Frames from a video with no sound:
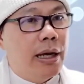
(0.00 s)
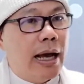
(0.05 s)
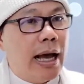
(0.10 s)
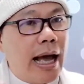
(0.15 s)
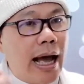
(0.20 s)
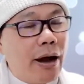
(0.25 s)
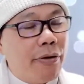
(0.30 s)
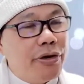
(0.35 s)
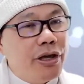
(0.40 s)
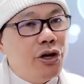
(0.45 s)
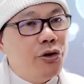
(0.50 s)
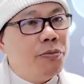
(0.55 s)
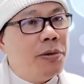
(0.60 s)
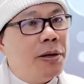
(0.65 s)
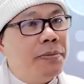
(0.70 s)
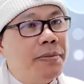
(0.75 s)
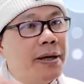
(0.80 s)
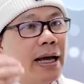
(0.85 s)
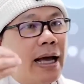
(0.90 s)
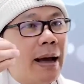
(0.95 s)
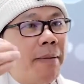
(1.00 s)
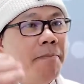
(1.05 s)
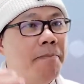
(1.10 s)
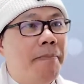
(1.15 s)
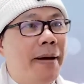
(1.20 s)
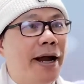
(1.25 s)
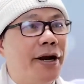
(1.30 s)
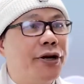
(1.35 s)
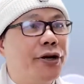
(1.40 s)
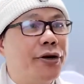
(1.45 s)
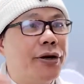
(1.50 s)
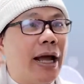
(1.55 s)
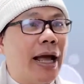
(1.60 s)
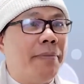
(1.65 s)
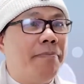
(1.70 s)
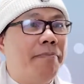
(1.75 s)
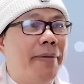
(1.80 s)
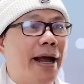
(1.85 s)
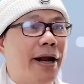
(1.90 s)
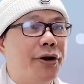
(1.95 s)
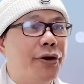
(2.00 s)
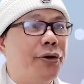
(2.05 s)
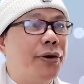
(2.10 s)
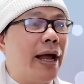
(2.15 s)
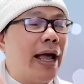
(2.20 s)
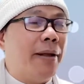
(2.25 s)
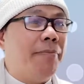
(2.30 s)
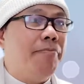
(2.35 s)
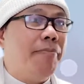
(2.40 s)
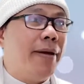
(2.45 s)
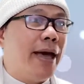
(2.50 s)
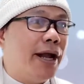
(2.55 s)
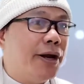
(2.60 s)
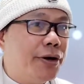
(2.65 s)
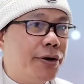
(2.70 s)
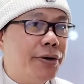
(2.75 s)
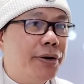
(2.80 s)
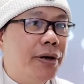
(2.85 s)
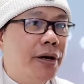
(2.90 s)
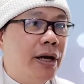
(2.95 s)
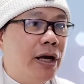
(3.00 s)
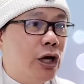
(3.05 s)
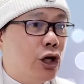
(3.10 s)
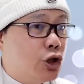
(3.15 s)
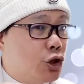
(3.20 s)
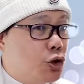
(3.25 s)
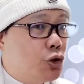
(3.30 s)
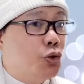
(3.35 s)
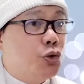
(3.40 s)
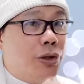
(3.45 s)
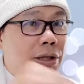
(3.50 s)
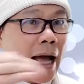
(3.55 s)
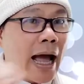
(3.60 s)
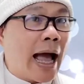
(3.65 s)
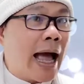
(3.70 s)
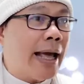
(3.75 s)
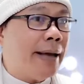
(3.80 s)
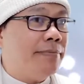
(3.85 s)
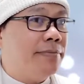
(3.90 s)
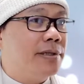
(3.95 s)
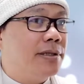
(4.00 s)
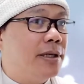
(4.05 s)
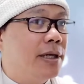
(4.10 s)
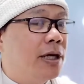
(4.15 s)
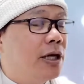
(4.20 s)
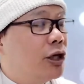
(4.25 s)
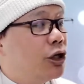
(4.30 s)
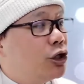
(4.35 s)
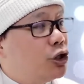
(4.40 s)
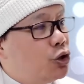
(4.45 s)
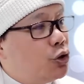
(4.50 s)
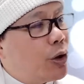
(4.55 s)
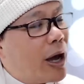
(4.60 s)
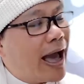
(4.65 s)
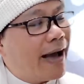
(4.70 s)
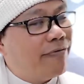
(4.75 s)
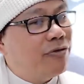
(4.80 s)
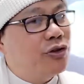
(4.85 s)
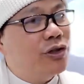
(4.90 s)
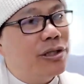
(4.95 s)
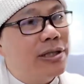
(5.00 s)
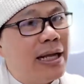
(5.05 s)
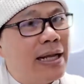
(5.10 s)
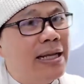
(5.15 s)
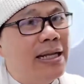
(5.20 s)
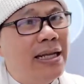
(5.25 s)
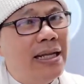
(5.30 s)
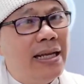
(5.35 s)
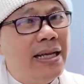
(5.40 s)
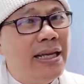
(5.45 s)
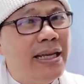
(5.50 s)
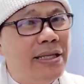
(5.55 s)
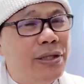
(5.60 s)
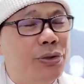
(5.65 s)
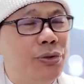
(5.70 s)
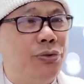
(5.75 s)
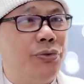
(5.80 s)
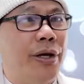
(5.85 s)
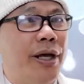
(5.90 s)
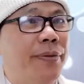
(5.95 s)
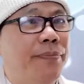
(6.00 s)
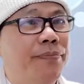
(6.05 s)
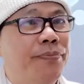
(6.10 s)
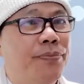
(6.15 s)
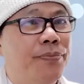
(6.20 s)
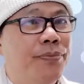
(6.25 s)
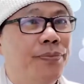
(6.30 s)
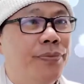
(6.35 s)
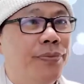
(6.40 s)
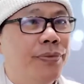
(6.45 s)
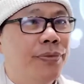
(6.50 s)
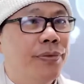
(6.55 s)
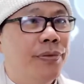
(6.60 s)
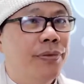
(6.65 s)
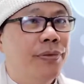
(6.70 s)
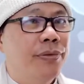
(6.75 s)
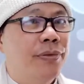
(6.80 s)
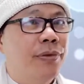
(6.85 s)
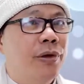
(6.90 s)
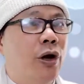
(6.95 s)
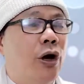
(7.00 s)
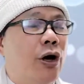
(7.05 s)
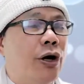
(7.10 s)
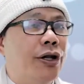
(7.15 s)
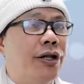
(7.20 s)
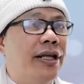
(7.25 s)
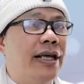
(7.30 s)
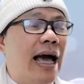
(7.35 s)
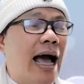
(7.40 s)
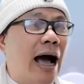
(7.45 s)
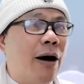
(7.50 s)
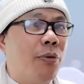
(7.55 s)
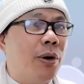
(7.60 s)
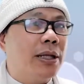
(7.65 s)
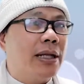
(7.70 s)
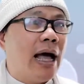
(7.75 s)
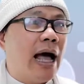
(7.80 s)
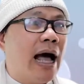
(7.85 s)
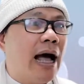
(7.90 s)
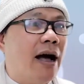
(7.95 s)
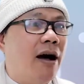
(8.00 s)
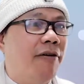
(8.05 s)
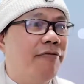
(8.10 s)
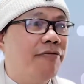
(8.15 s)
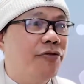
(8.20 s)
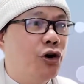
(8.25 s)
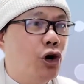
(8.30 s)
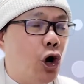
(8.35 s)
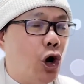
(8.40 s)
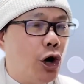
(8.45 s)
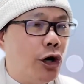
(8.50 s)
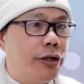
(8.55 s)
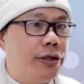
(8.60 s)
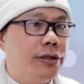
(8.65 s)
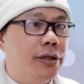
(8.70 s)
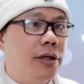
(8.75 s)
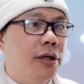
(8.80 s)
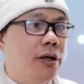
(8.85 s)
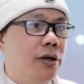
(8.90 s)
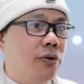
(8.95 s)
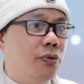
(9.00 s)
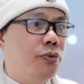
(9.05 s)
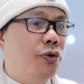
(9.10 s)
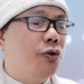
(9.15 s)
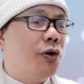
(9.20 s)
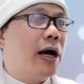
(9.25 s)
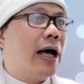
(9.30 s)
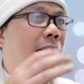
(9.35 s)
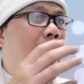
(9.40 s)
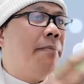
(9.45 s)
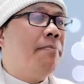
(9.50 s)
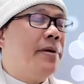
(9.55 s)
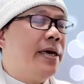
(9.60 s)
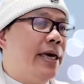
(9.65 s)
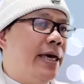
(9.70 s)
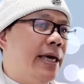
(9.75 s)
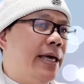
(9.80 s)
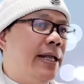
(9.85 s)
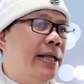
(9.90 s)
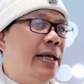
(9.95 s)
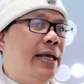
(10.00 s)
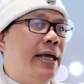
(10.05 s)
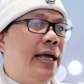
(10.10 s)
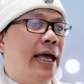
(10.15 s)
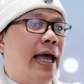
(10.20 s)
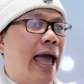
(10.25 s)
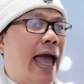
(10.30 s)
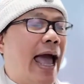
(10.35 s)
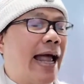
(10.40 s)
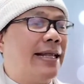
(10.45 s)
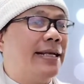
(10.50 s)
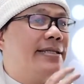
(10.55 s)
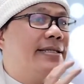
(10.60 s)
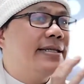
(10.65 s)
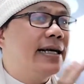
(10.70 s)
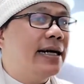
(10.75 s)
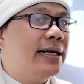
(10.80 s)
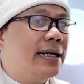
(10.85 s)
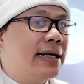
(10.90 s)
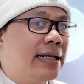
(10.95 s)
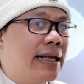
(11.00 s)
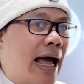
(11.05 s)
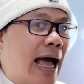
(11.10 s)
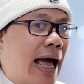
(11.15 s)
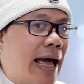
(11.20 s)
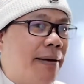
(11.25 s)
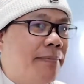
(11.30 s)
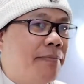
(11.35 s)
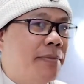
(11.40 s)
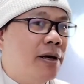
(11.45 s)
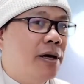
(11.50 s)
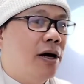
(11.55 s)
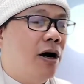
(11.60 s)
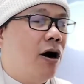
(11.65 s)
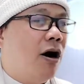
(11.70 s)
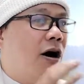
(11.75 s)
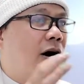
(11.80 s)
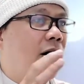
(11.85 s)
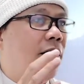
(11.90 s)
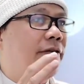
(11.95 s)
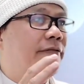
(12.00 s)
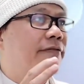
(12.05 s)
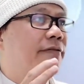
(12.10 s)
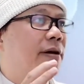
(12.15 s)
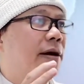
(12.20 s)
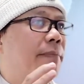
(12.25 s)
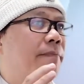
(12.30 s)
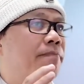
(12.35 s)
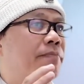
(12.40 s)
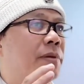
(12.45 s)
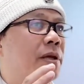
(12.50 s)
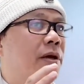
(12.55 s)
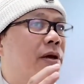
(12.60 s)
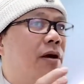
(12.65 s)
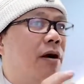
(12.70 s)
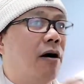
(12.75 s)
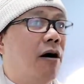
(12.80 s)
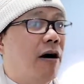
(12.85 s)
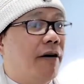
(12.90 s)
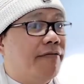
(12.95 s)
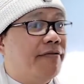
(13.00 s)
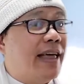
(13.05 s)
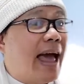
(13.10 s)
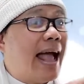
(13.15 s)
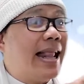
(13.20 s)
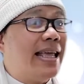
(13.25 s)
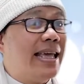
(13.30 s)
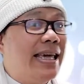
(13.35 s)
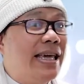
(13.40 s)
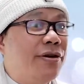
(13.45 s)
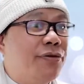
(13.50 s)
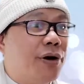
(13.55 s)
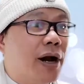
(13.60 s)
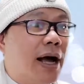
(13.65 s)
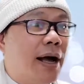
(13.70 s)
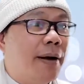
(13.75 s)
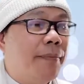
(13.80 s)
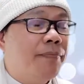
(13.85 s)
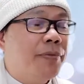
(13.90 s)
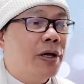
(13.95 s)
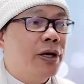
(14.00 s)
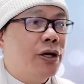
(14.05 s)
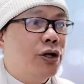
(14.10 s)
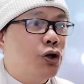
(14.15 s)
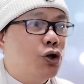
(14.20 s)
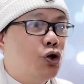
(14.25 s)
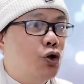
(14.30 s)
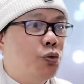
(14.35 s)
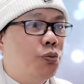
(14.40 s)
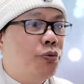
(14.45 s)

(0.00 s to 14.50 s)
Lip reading: how human become better and better and better through times, you have to study the history. The avatar of God will come in at a certain time of that era to